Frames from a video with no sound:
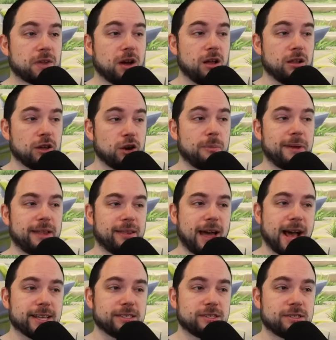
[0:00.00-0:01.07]
a little bit
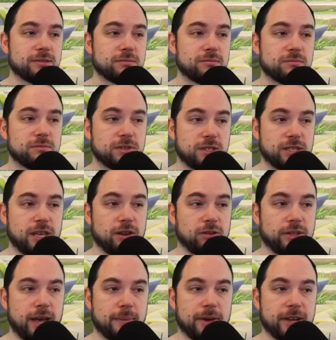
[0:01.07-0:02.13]
less skill
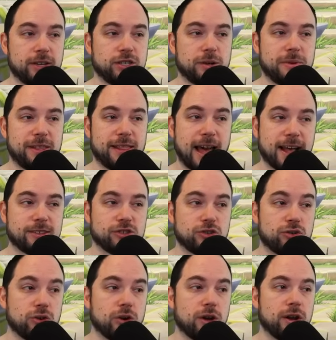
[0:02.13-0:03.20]
damage. I mean, that's
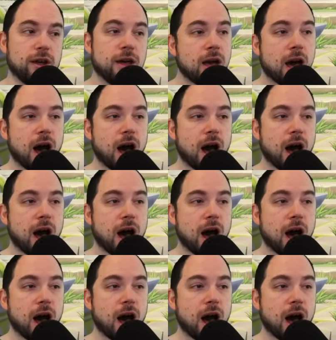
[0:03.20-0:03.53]
good.